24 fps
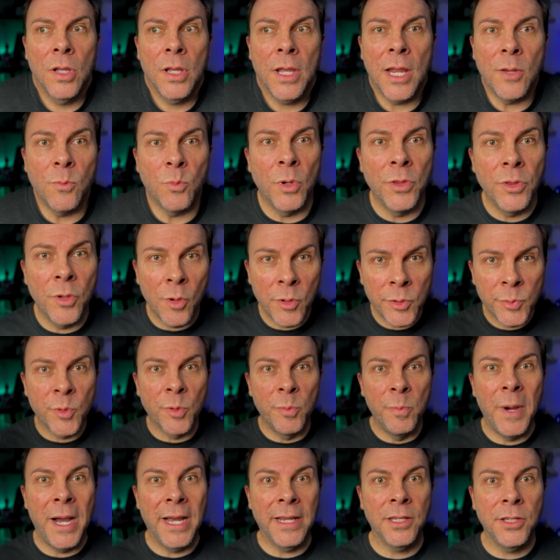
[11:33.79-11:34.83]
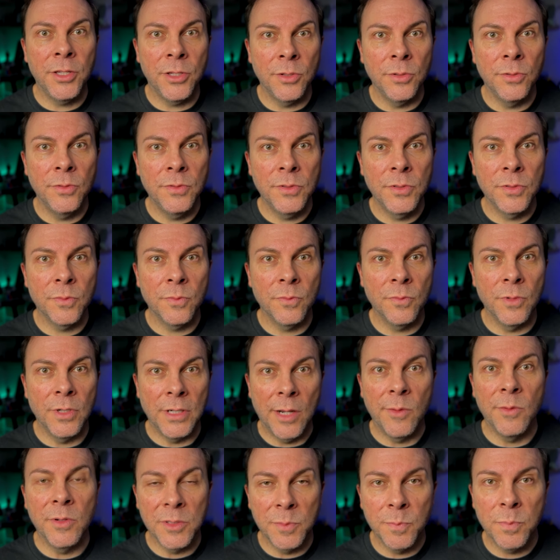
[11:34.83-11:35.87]
And when those were my cues, when
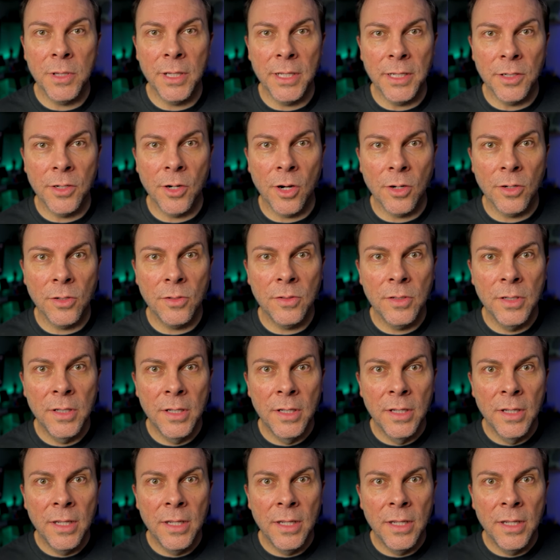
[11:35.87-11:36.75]
I was playing Carl,